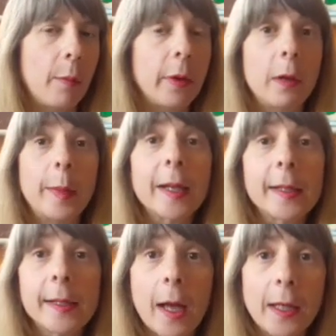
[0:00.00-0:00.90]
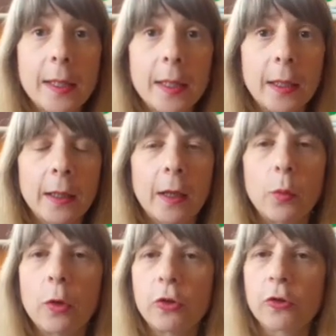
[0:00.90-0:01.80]
but it'll be exciting
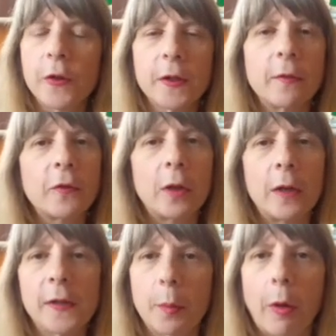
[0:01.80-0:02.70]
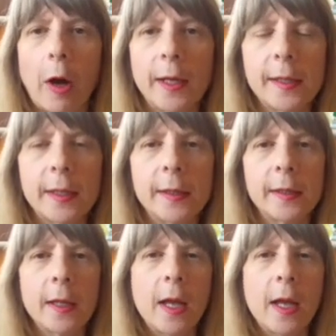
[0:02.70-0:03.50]
and wondrous and full of surprises,